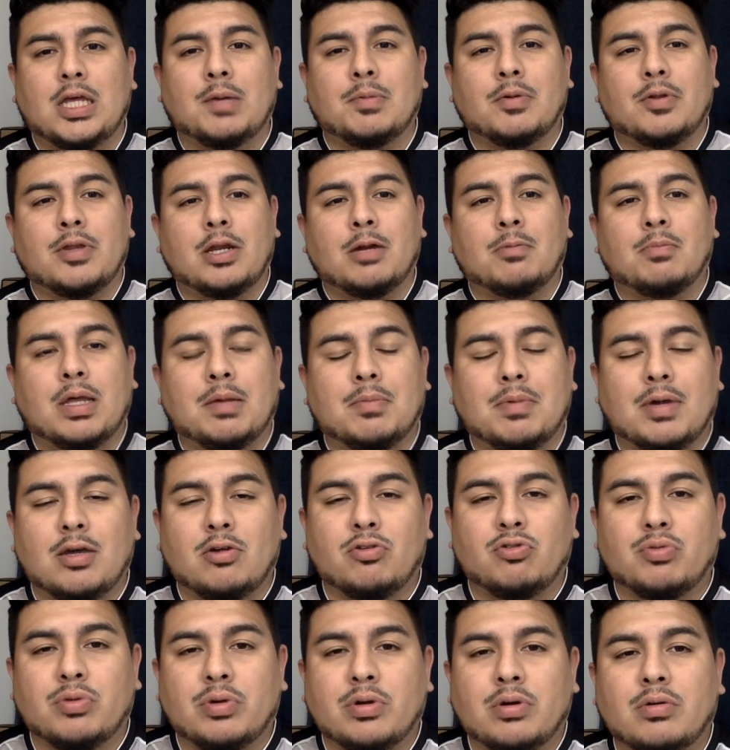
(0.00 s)
people didn't blame
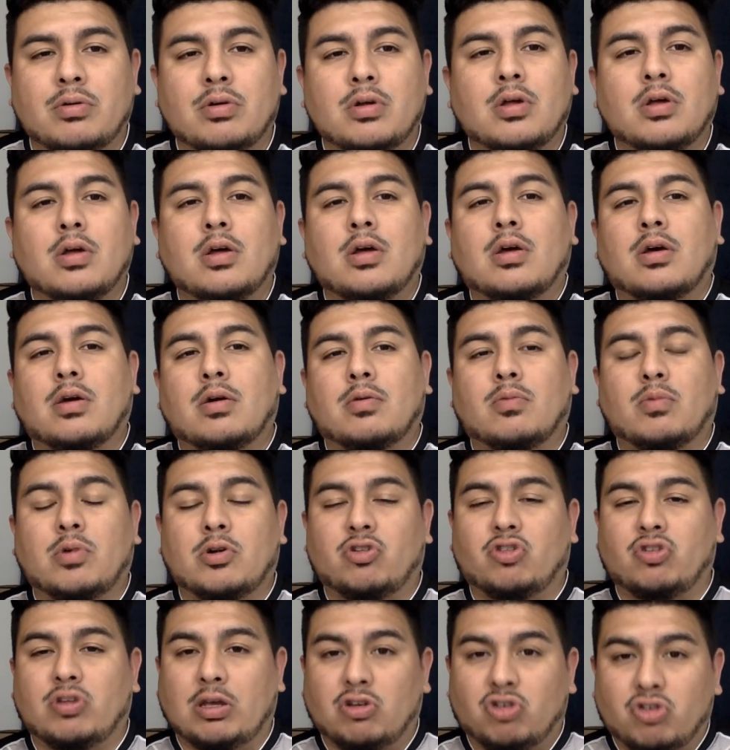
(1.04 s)
Israel,
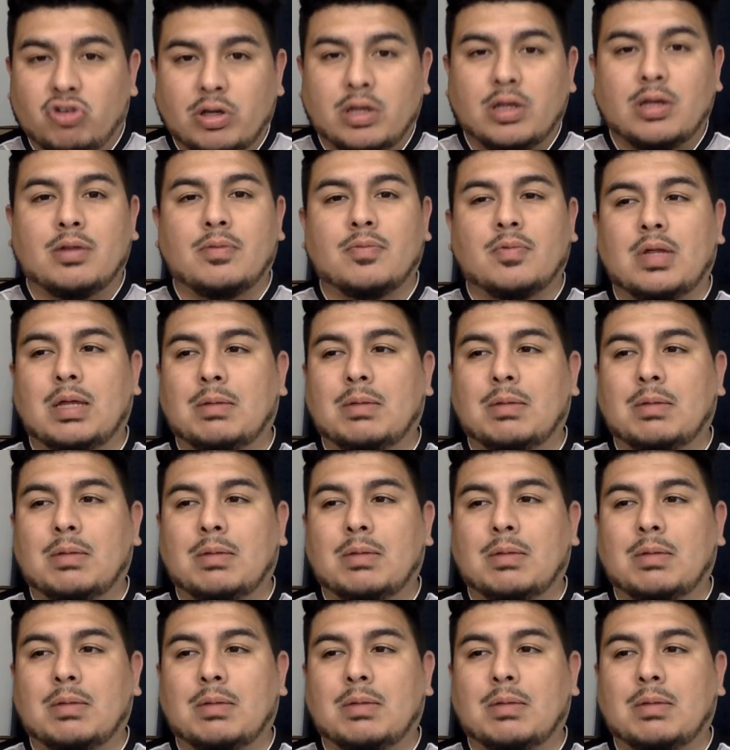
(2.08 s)
which they shouldn't.